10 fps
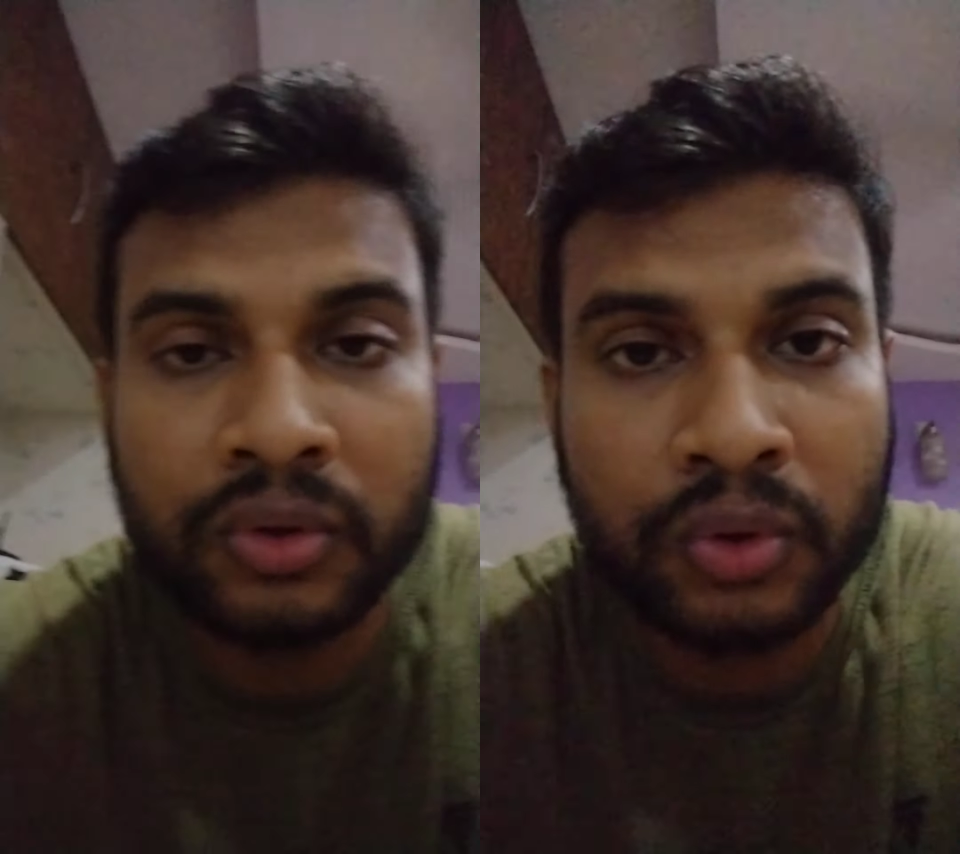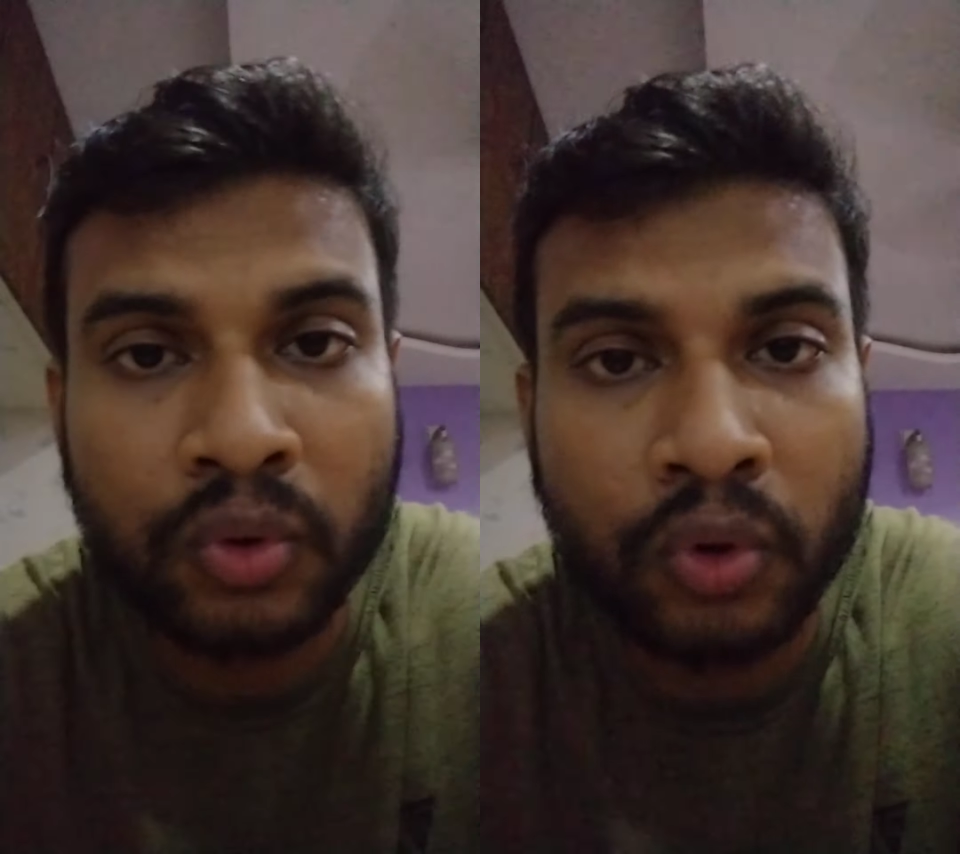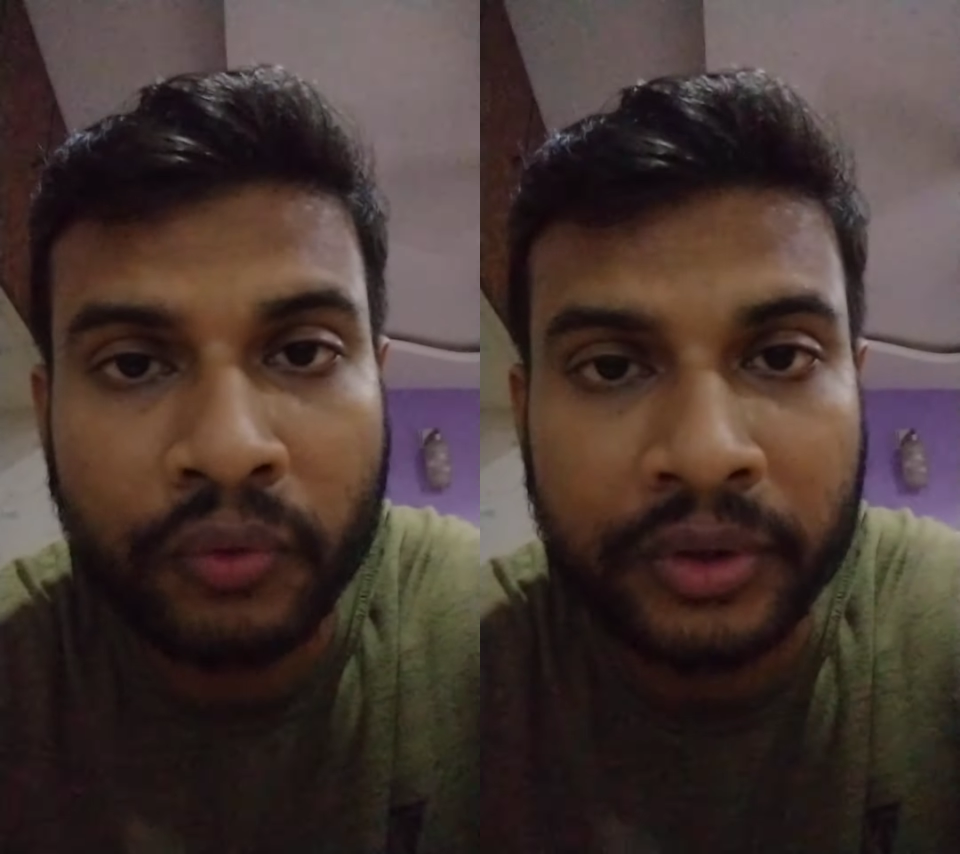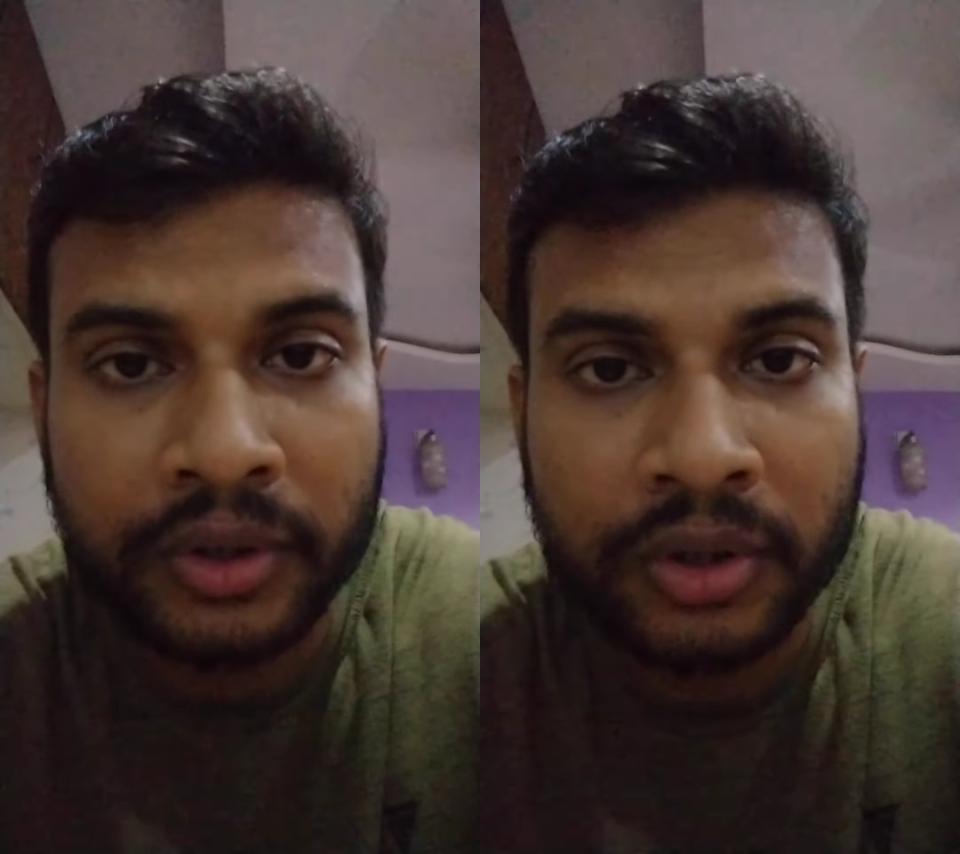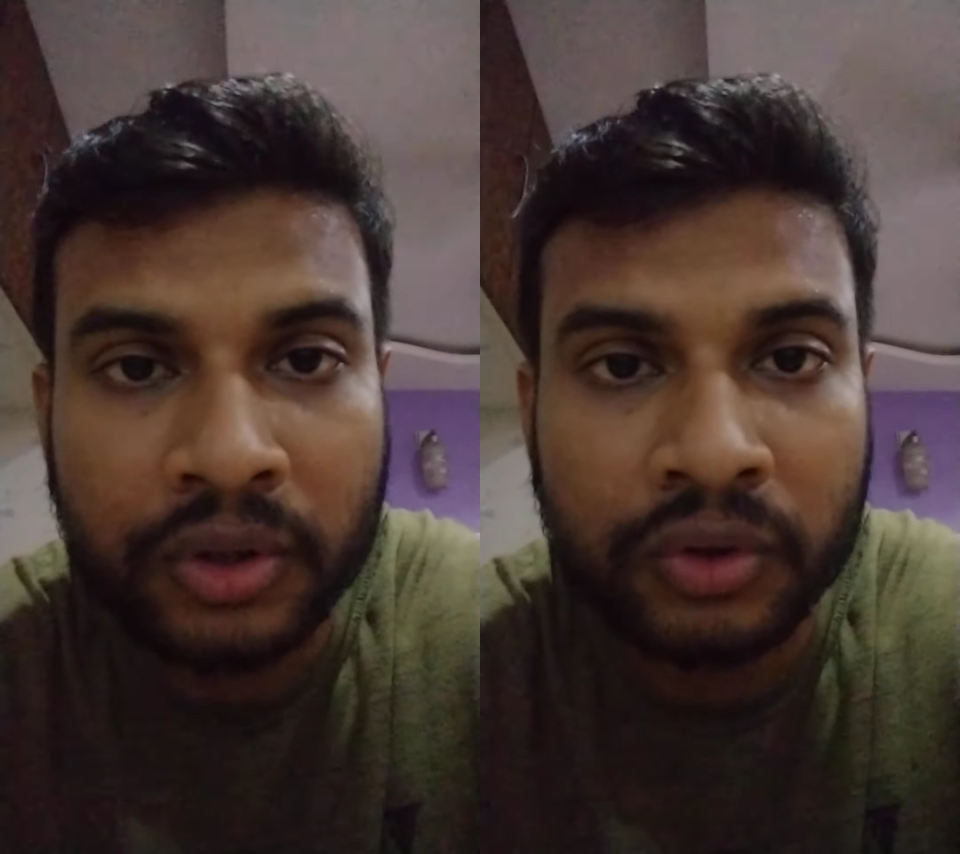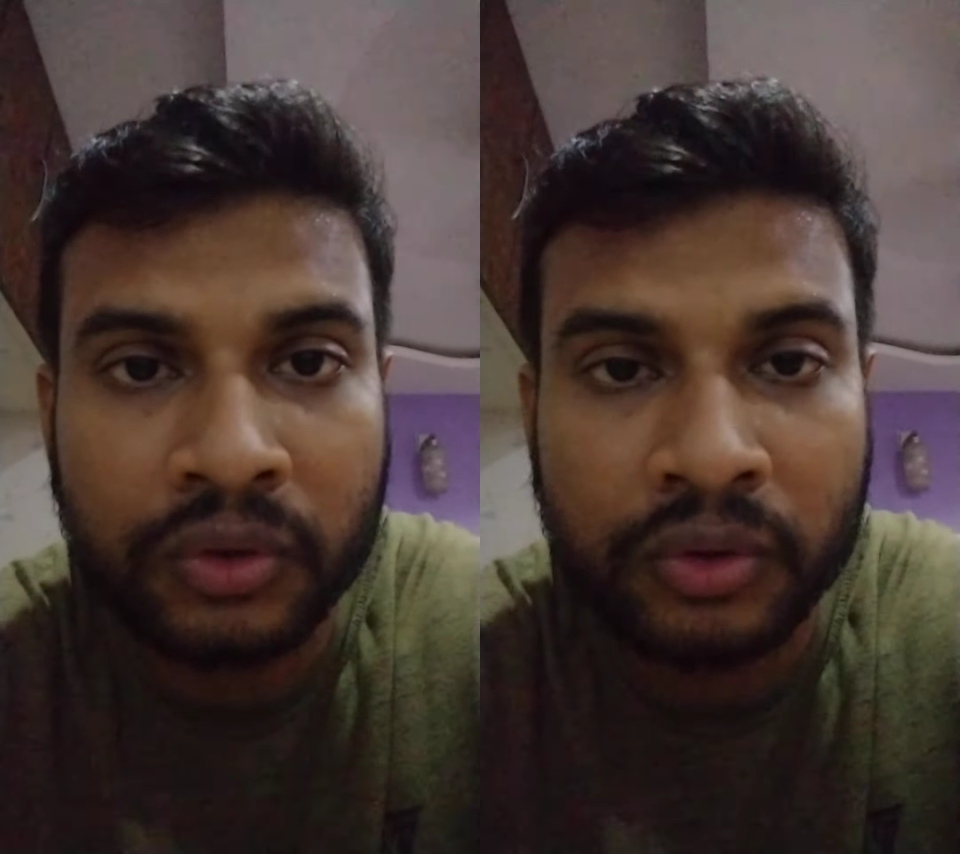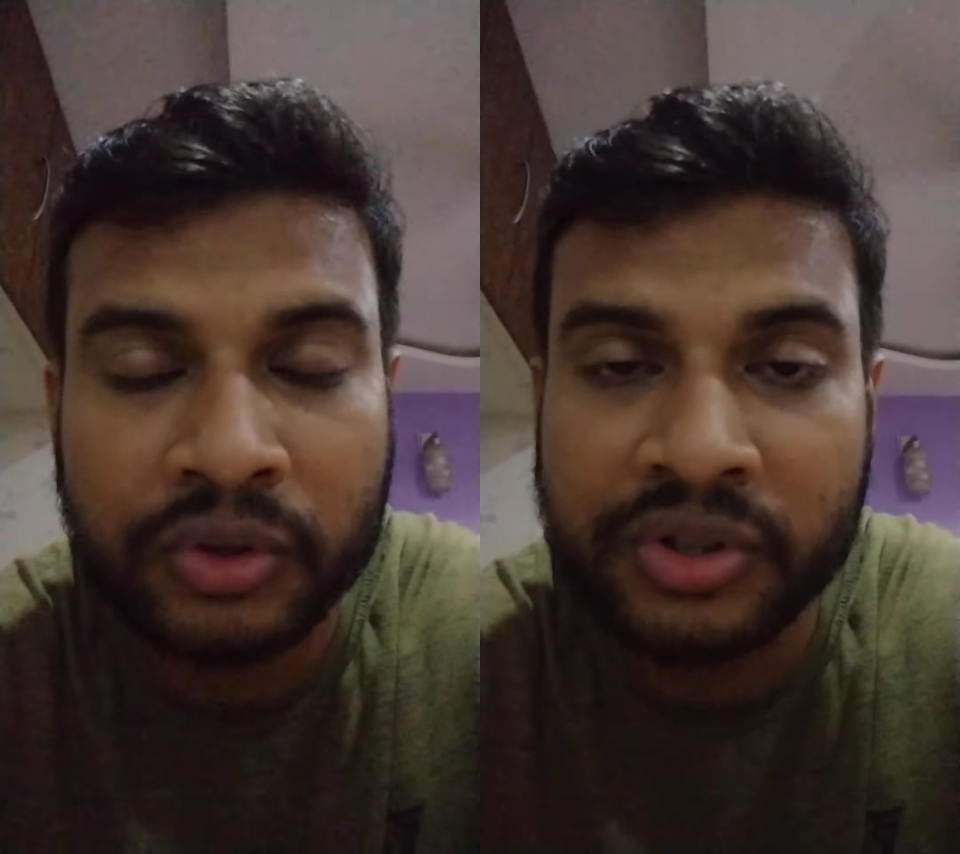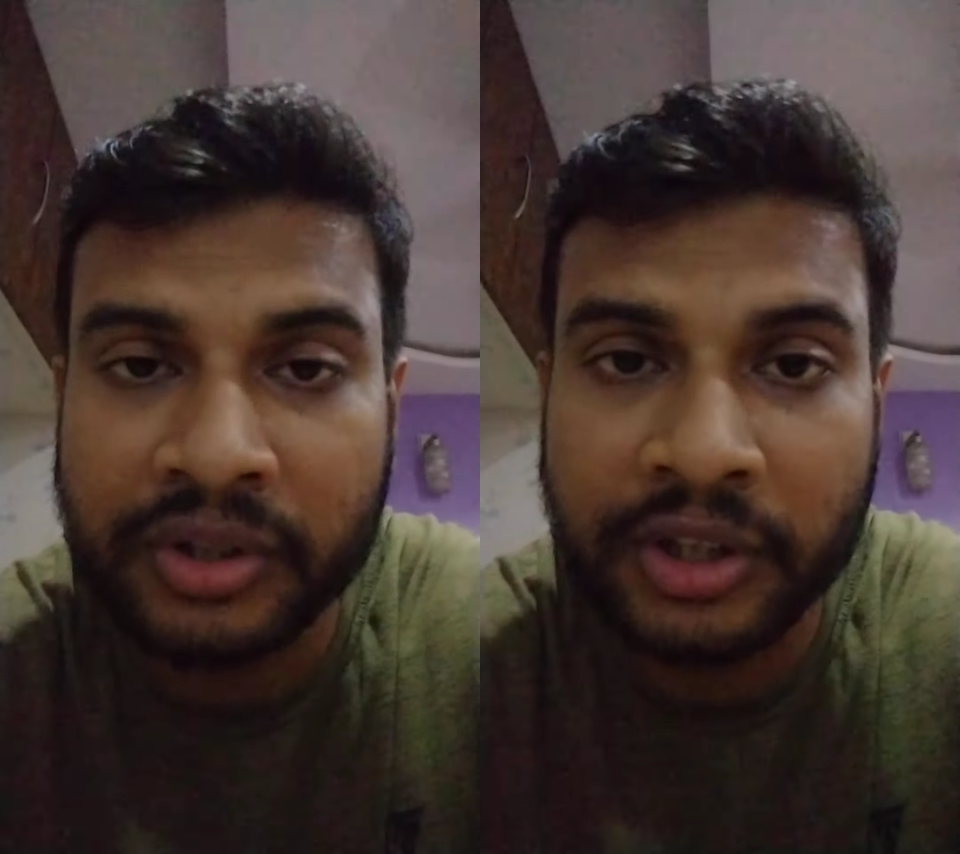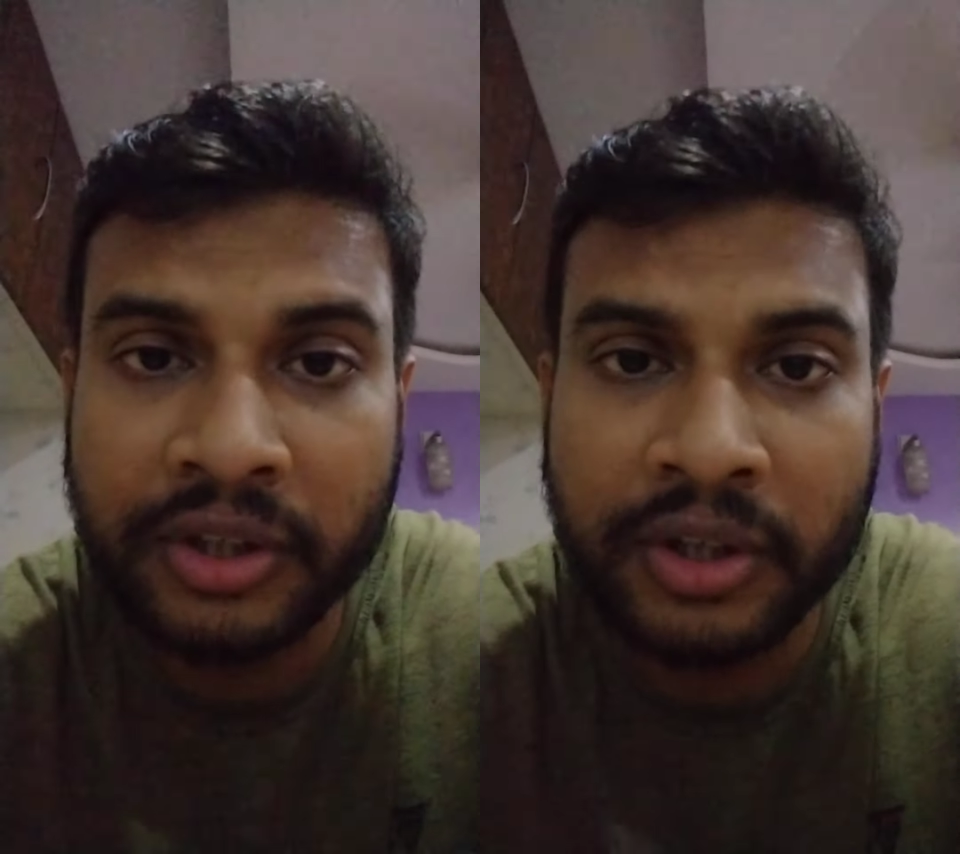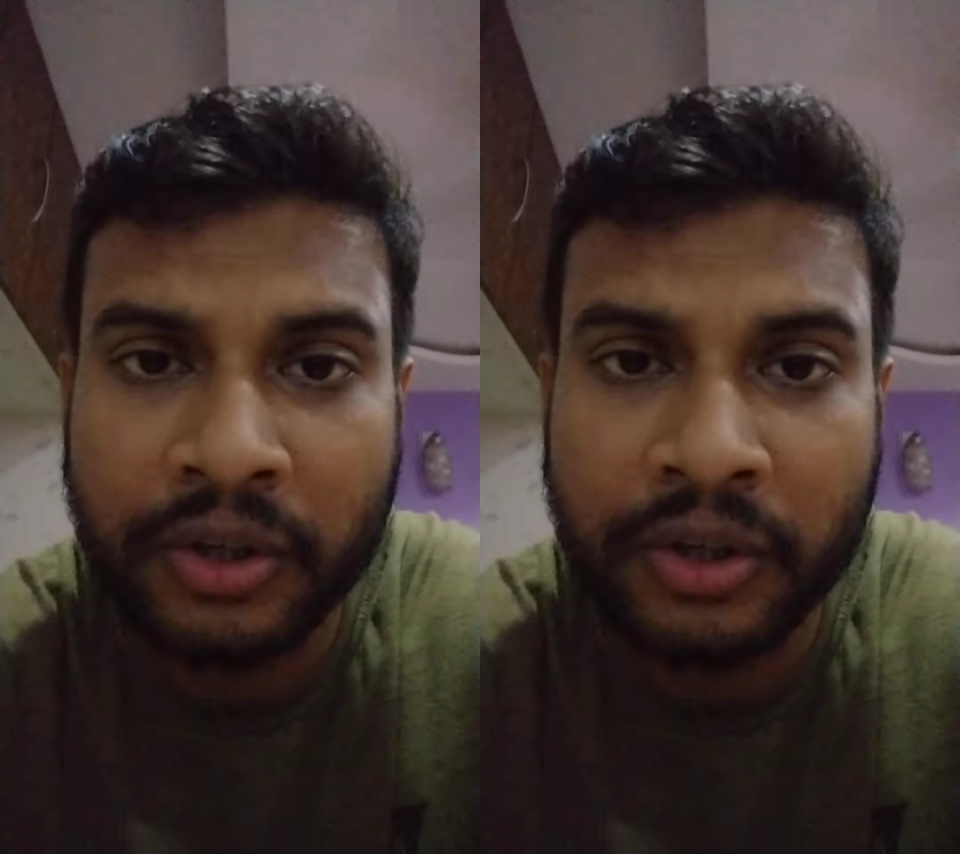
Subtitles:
to go with. You just need